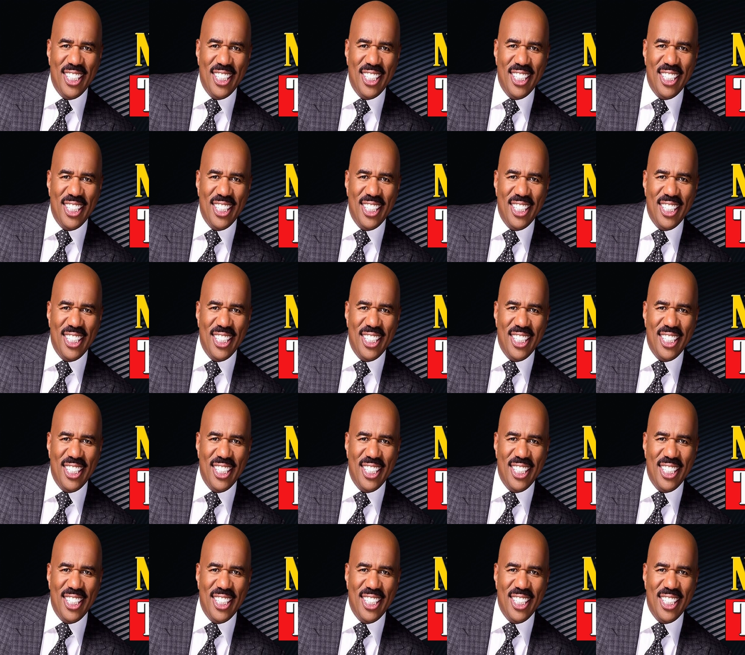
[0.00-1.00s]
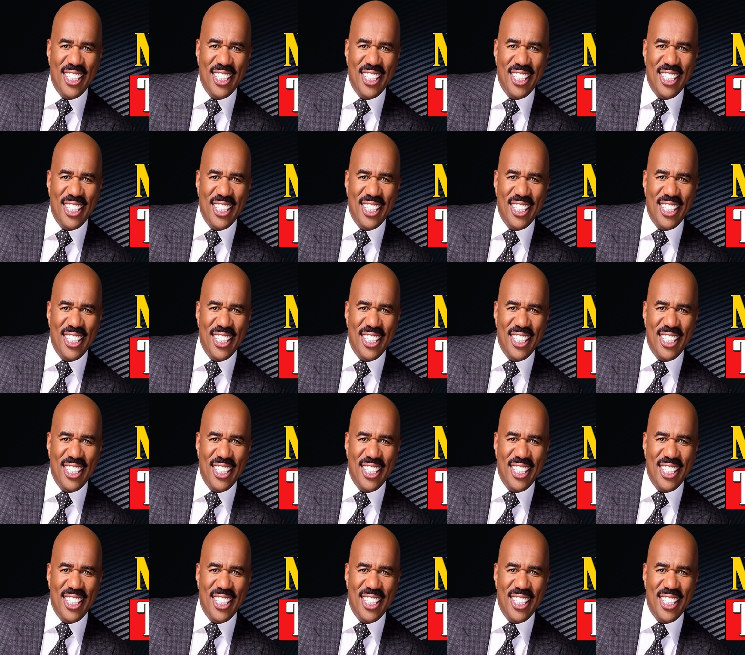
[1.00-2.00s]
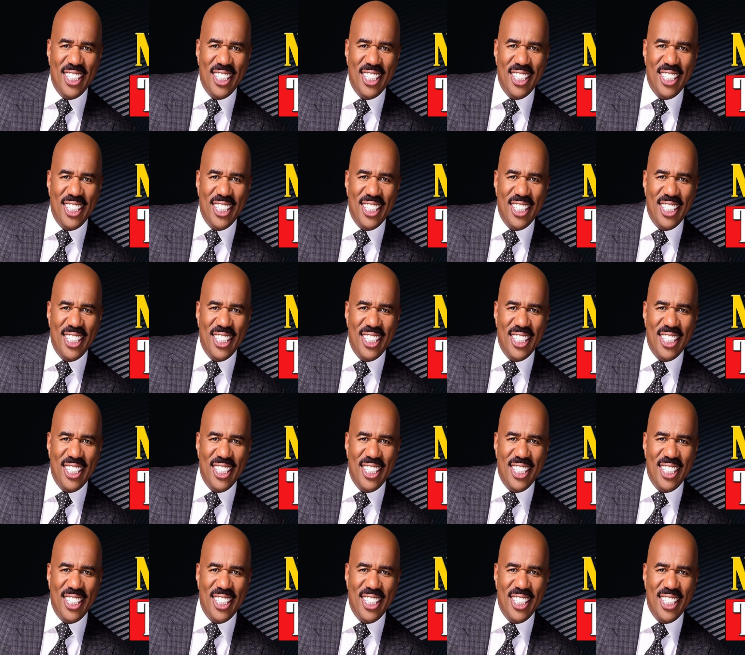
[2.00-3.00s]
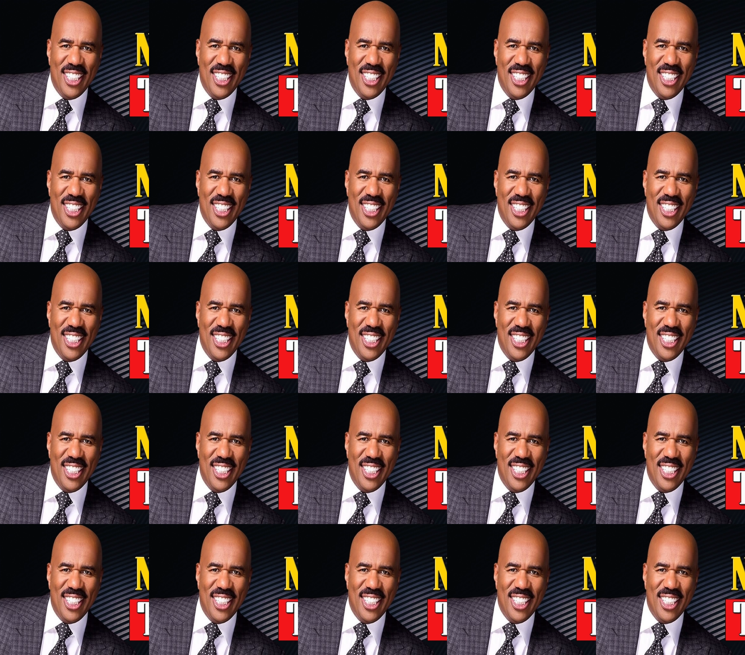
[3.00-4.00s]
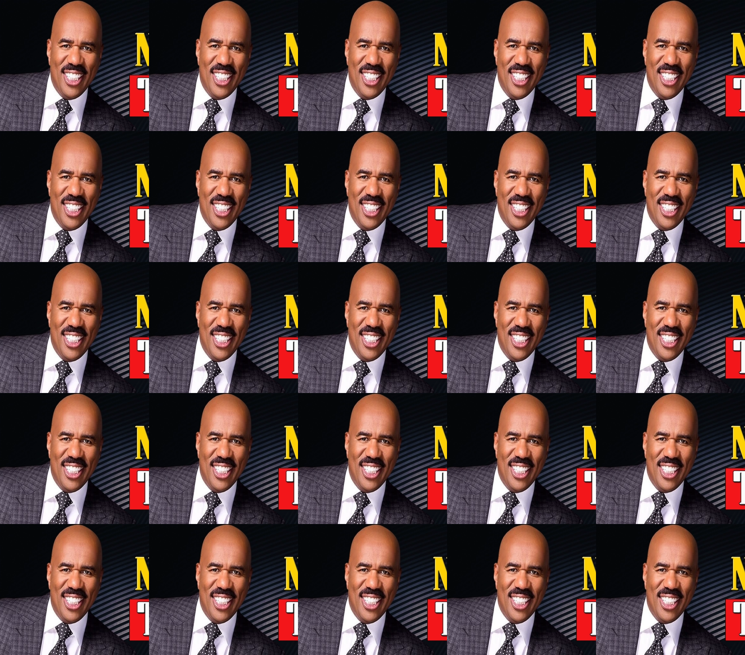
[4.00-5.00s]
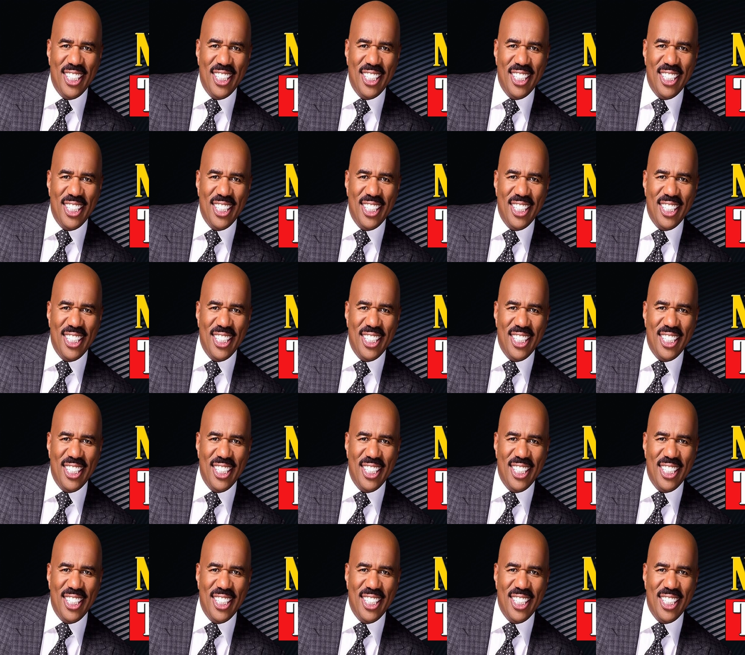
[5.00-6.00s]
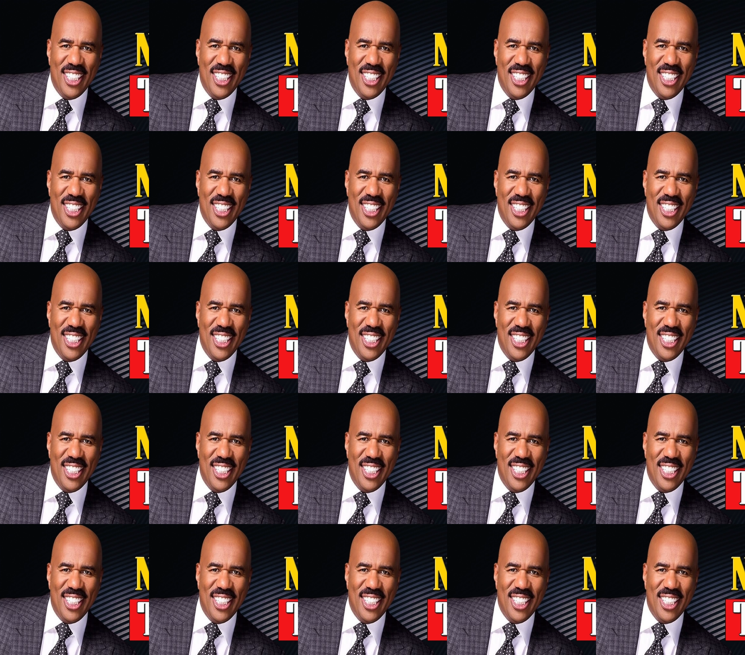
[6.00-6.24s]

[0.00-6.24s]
This is a still picture; no speech is visible.